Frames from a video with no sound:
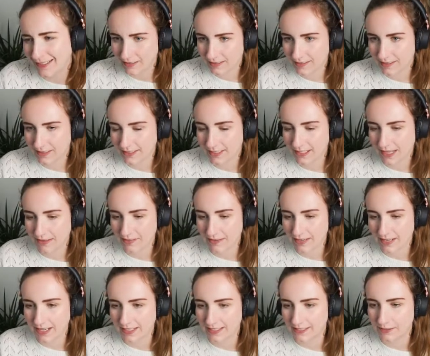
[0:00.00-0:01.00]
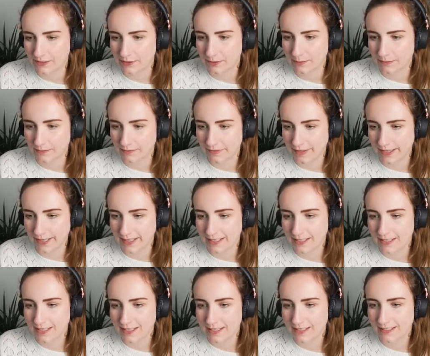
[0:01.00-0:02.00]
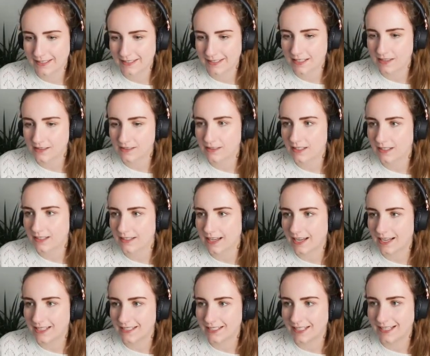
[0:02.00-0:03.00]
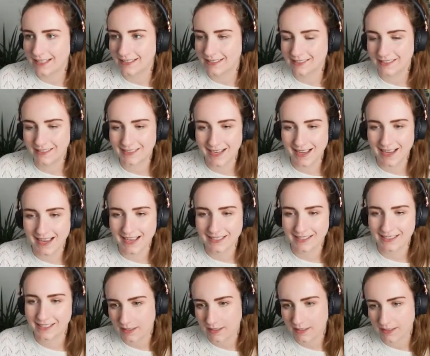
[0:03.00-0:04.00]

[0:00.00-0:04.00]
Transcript: She can have a nice comfy silk nightie instead.